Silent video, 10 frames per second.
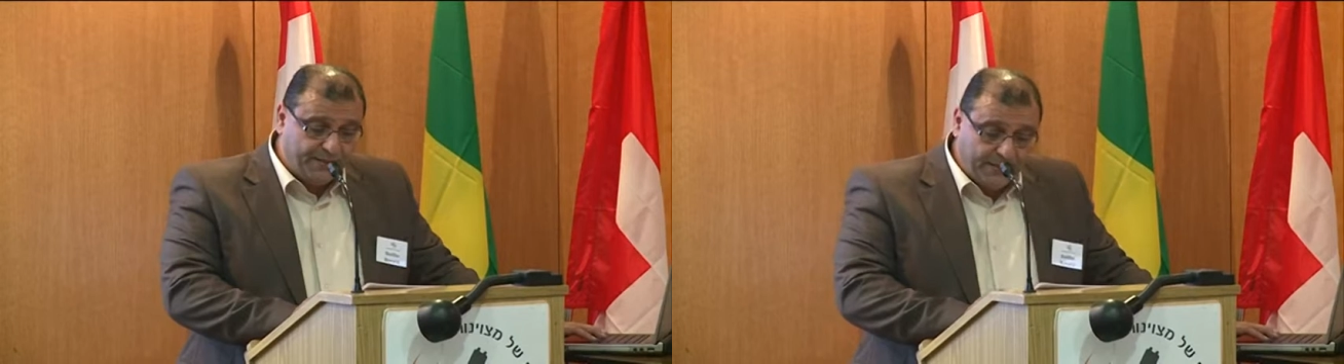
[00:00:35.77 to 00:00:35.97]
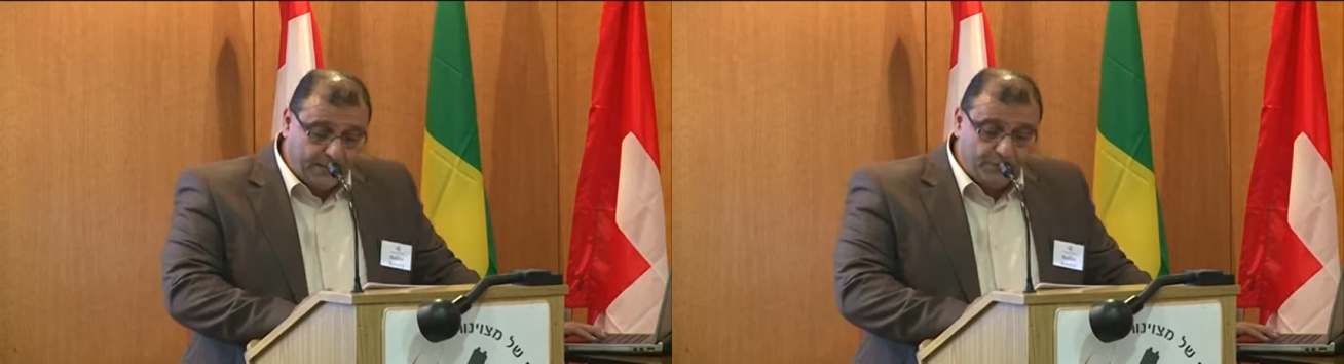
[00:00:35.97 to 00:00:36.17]

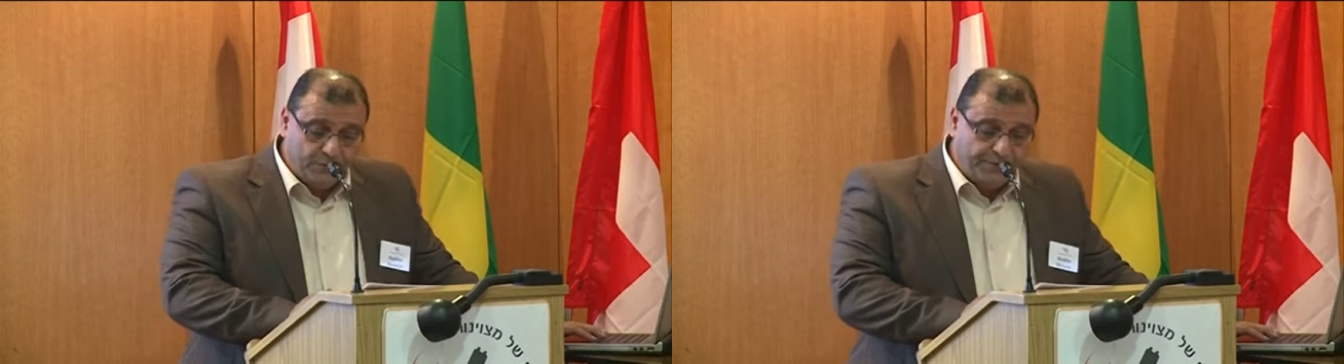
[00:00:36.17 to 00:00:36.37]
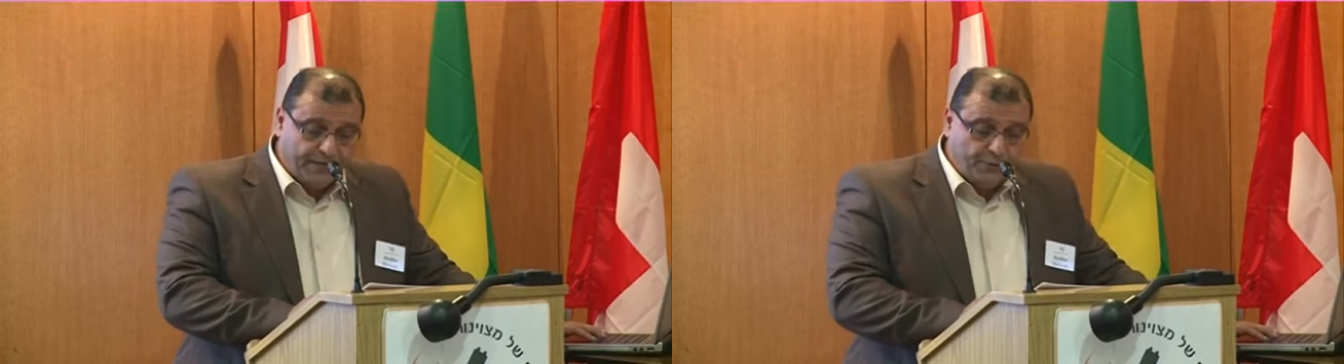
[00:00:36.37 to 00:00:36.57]
the
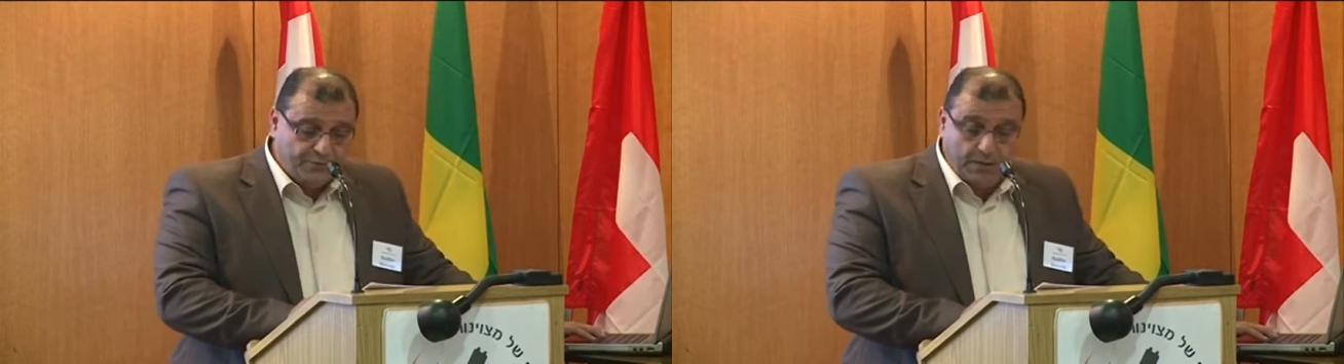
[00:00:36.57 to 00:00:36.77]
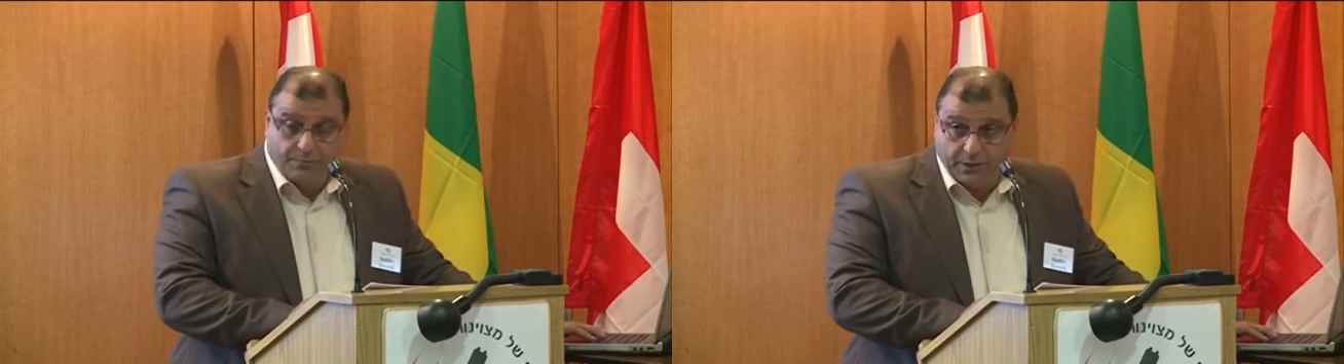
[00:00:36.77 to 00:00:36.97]
language of
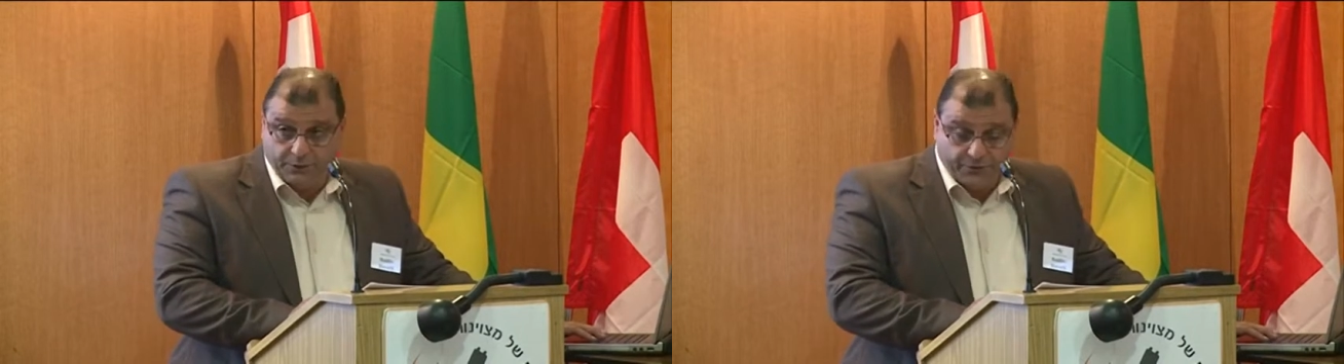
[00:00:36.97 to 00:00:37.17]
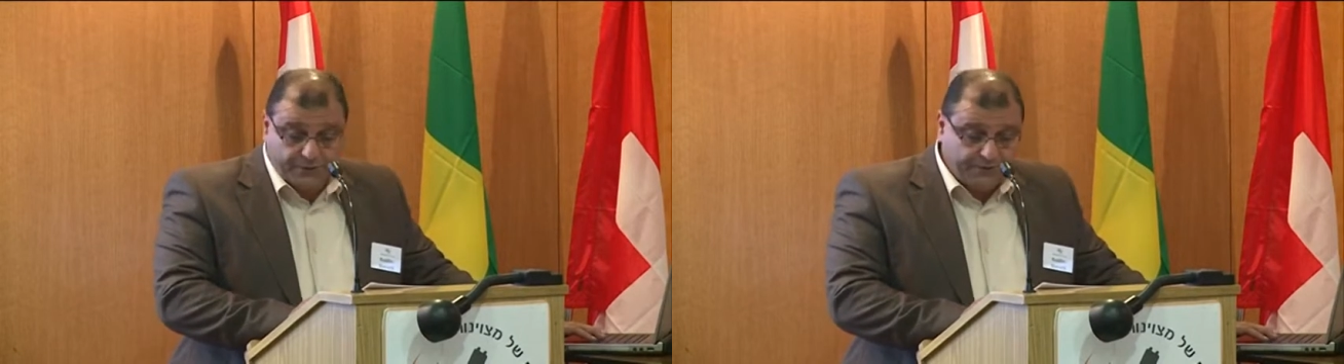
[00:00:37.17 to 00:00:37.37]
national
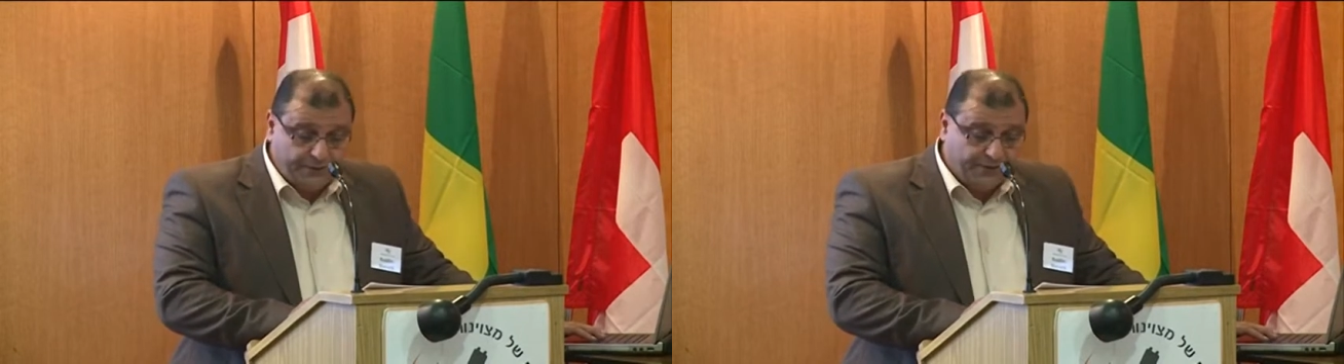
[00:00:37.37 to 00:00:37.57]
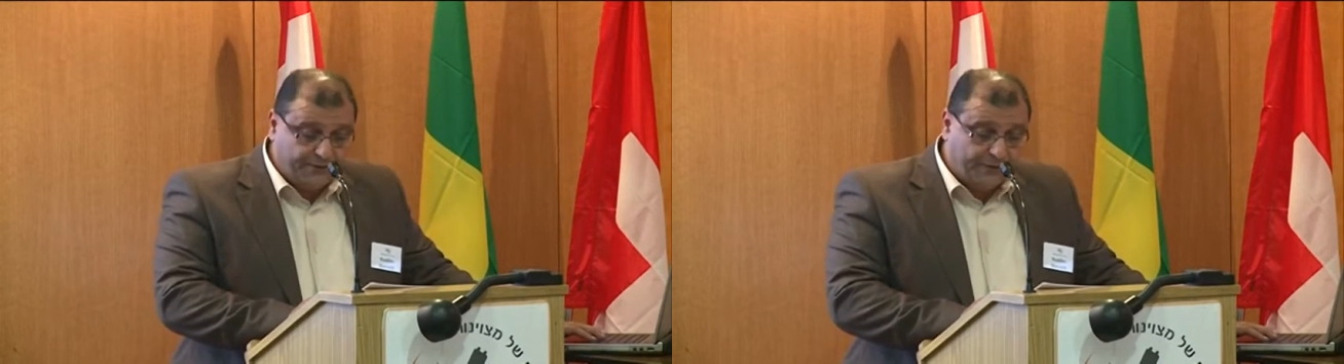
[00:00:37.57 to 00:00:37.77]

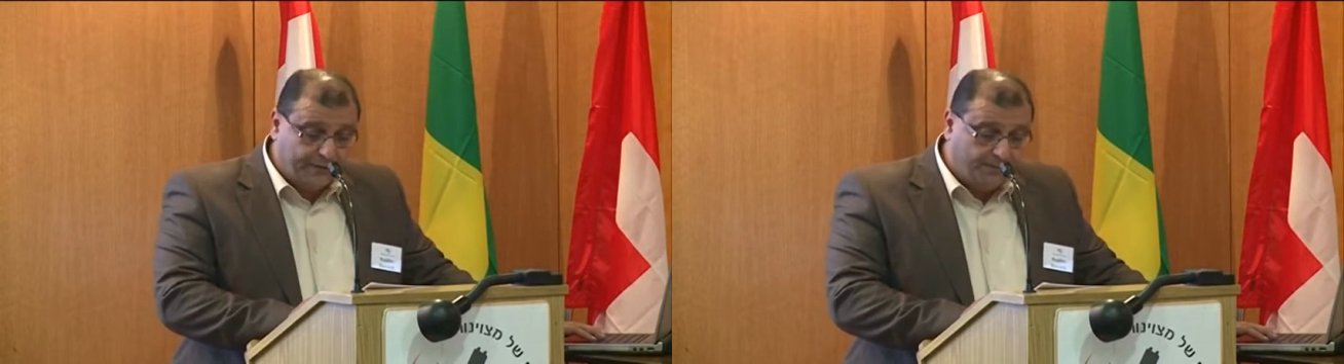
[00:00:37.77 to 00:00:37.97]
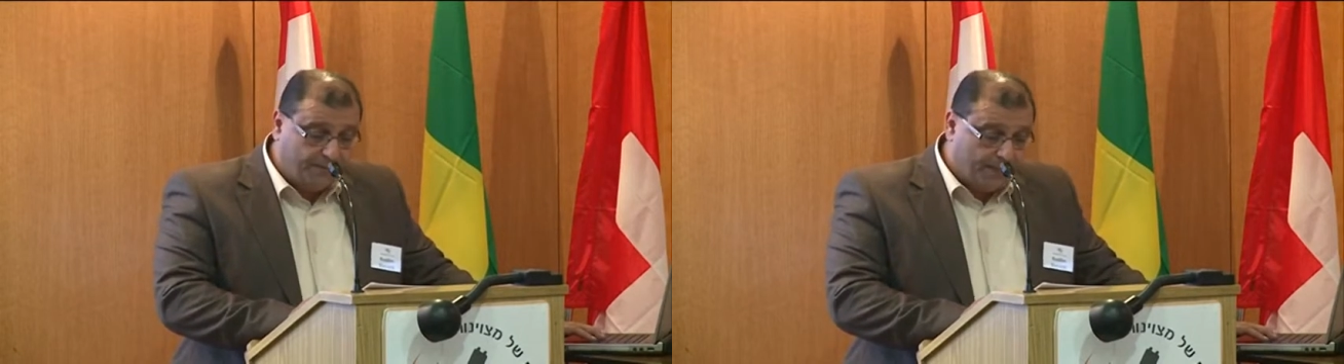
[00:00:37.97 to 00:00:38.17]
minority in
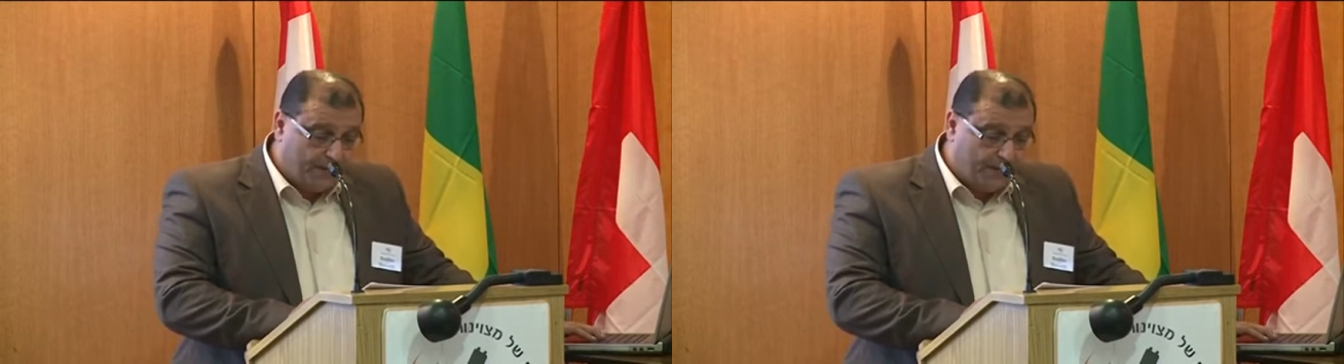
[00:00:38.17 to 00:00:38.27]
Israel